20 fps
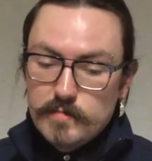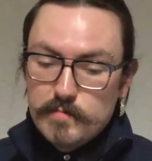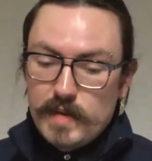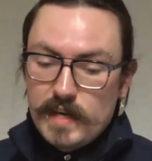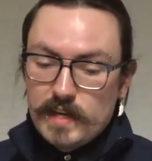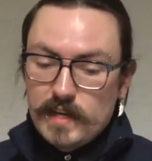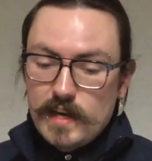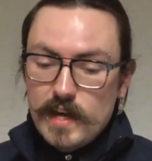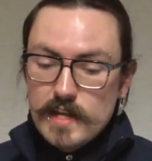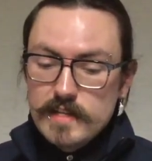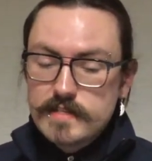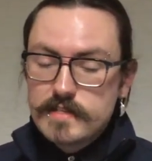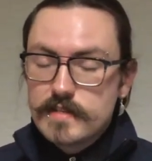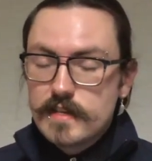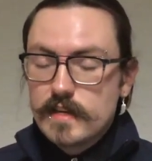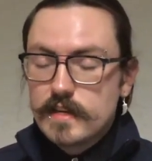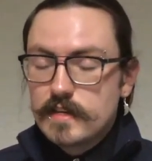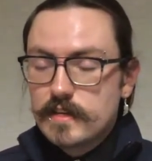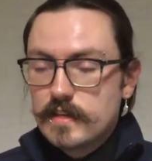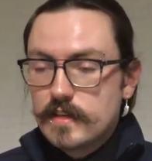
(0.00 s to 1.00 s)
Mental Health
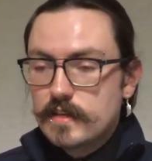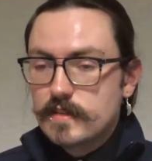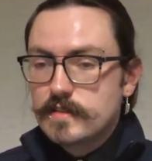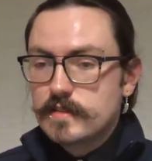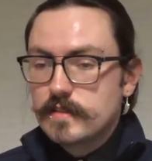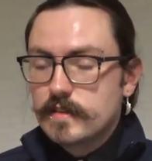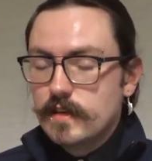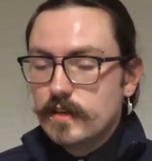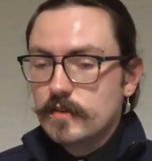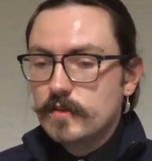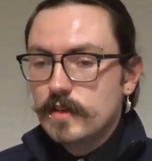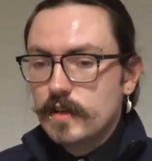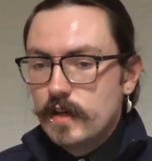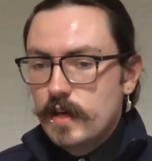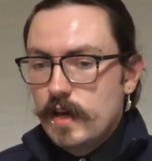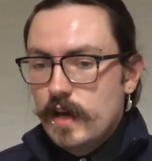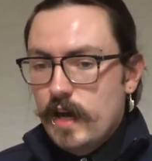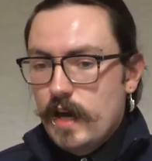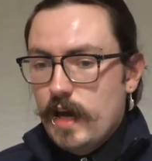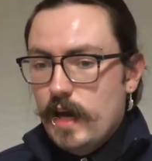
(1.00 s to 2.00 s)
Society years ago,
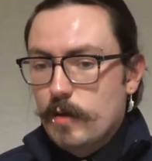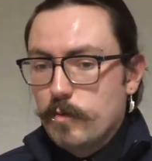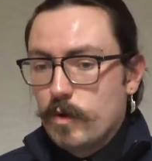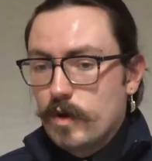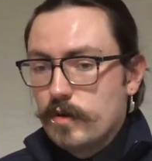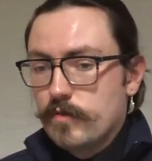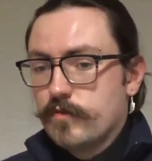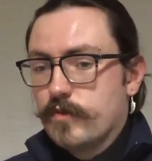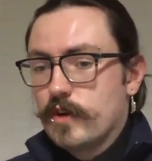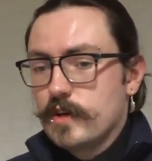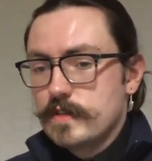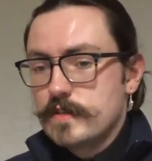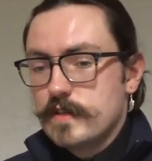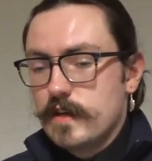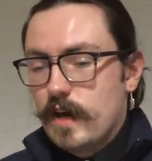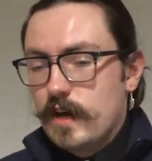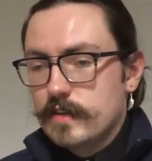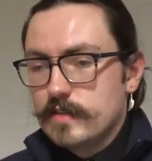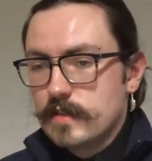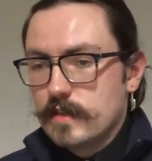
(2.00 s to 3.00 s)
and um, when I first
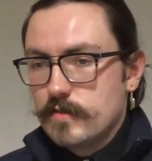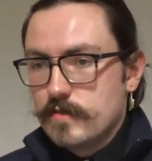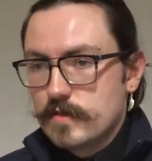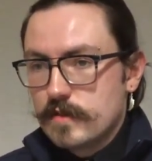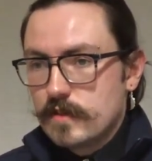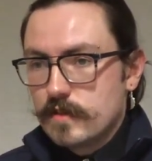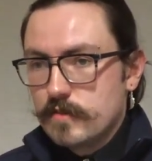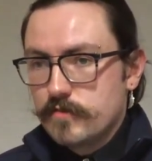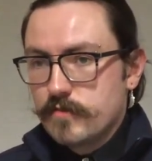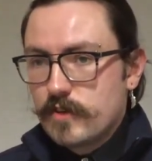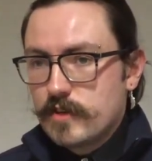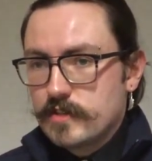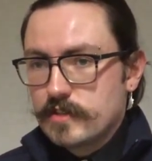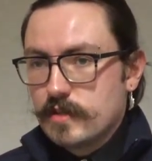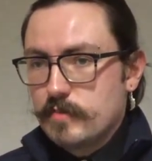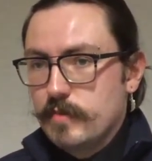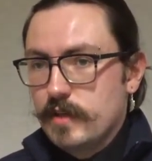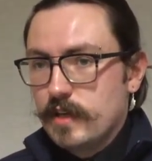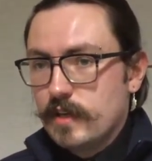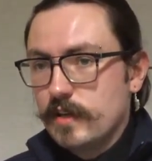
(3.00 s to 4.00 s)
started, I was on the first
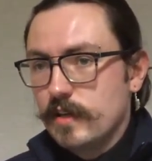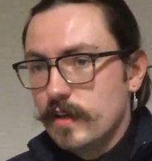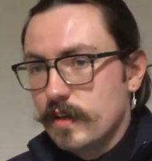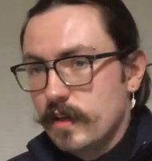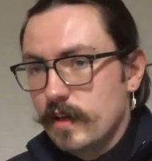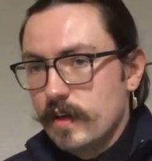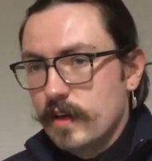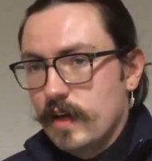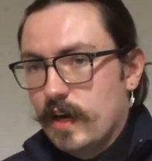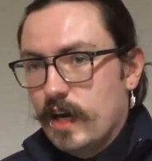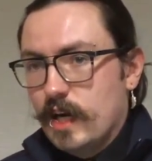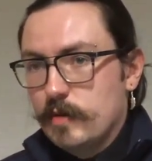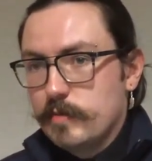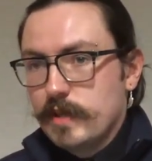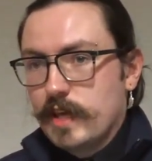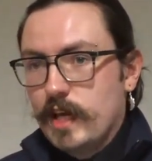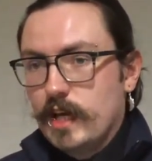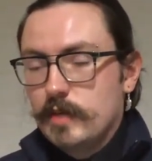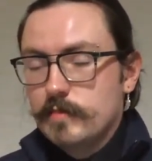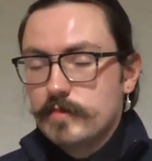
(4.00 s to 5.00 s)
committee, and I
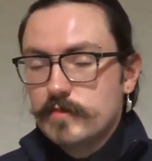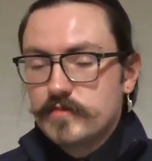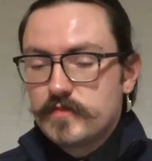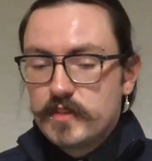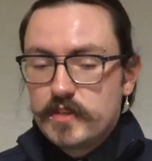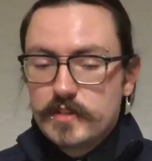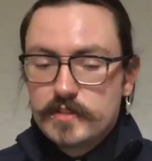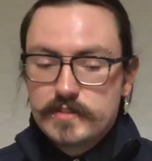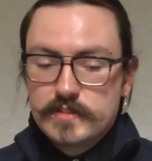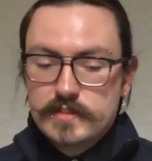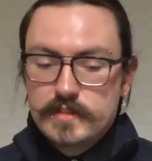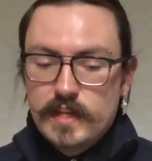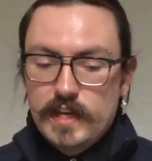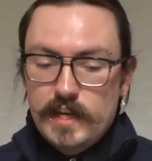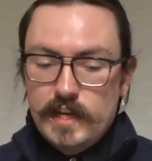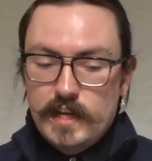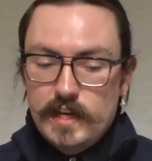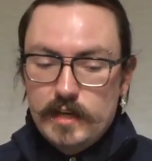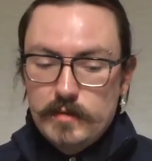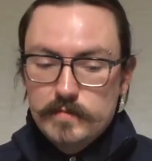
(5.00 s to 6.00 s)
became the first
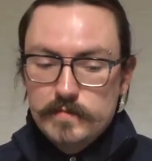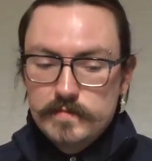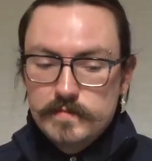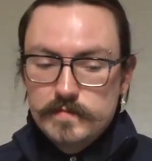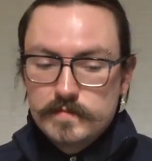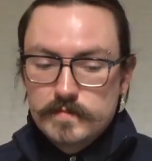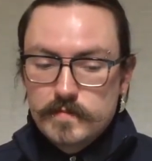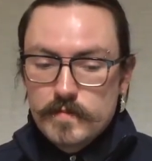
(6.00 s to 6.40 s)
um,